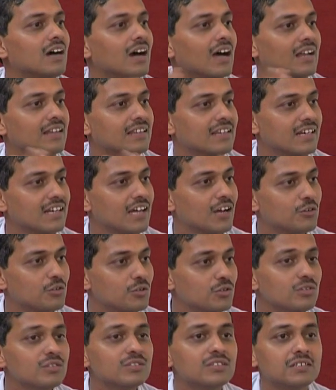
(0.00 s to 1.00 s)
and then I have
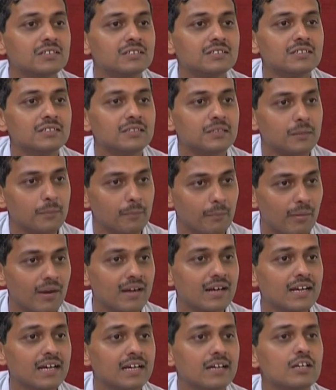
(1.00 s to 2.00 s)
to
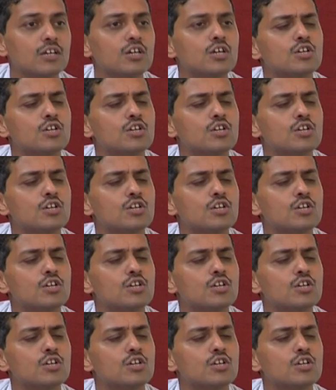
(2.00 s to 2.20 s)
burn it.